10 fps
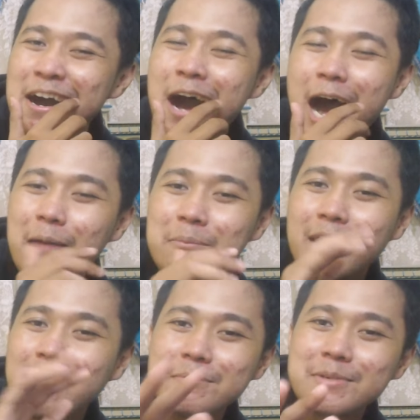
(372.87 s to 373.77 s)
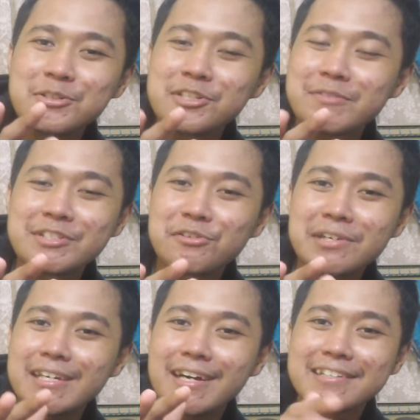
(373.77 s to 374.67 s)
I'm not even
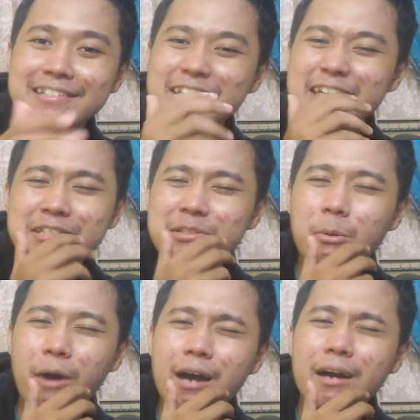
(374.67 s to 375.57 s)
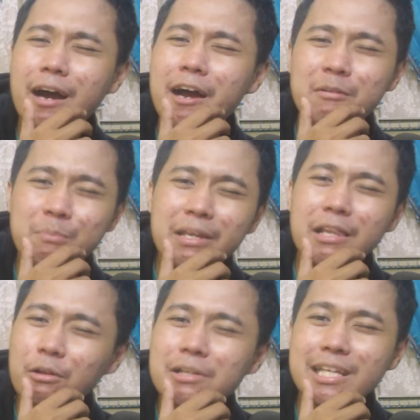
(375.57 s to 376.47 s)
joking, guys. There is no RP
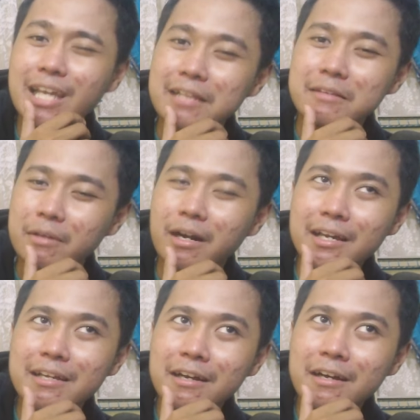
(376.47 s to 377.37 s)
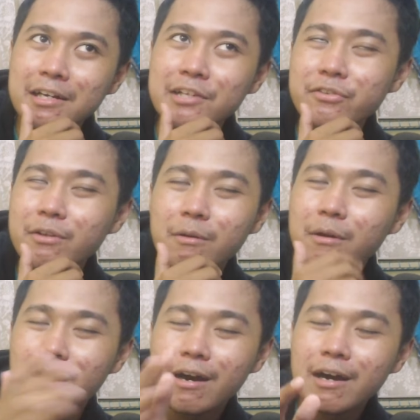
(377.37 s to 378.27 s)
loli yet, right?
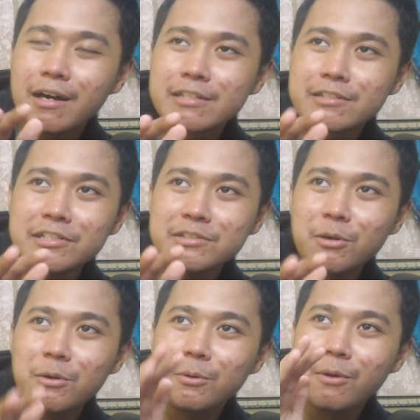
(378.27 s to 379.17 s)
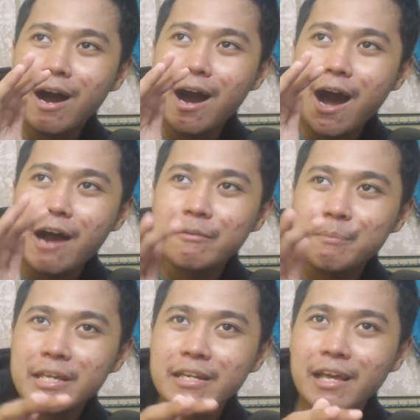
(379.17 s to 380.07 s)
There is no
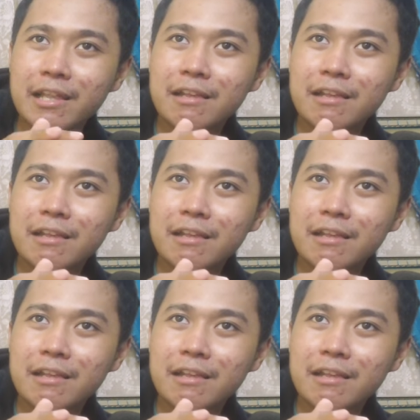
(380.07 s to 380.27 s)
RP that